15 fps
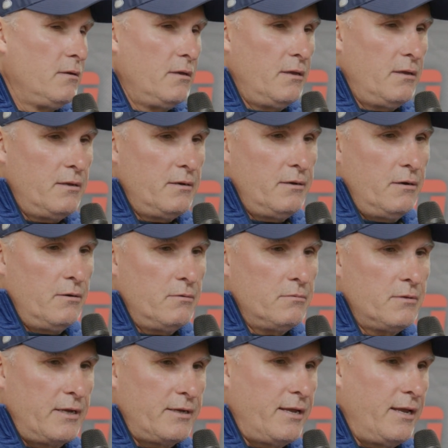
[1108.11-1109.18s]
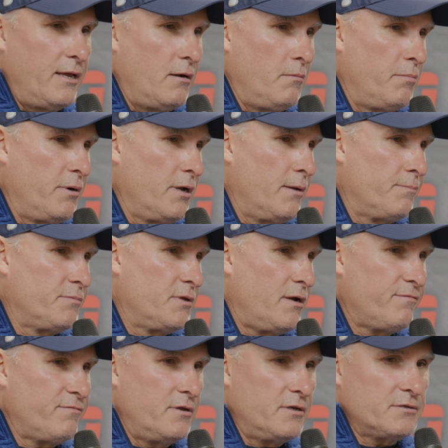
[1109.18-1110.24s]
And again, I'll bring up
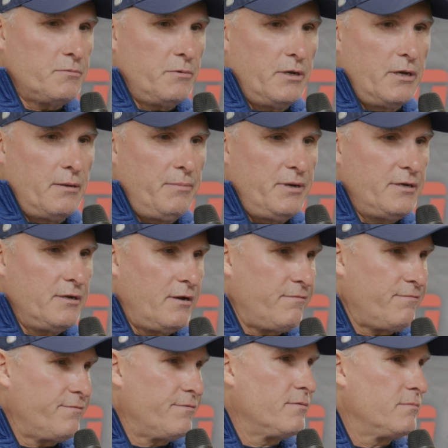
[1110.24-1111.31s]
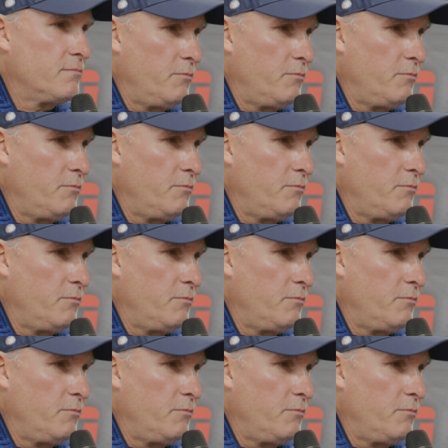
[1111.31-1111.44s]
toughness. We got to be tough.